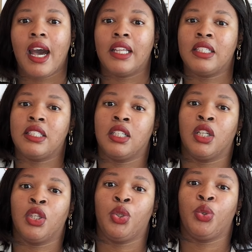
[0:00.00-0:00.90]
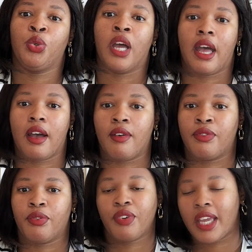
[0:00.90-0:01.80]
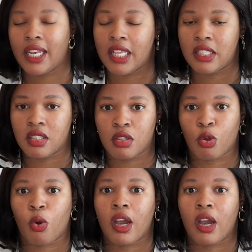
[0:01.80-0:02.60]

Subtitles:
until you have finances or